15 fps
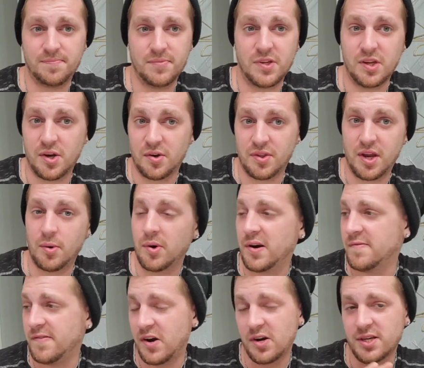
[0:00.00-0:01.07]
You know, they were
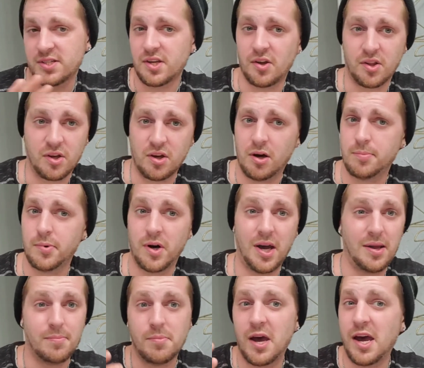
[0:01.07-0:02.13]
a very solid couple. I
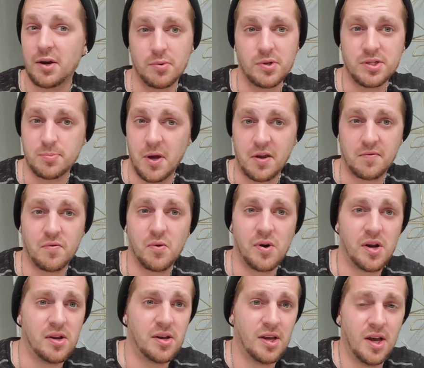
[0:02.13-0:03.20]
had mad respect for
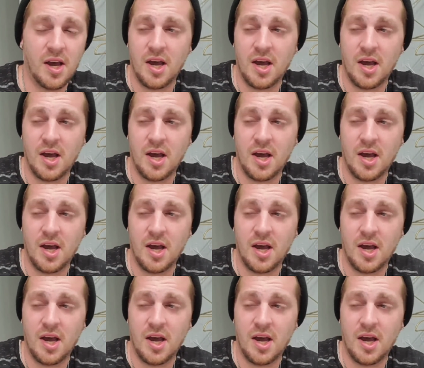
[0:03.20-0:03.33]
it.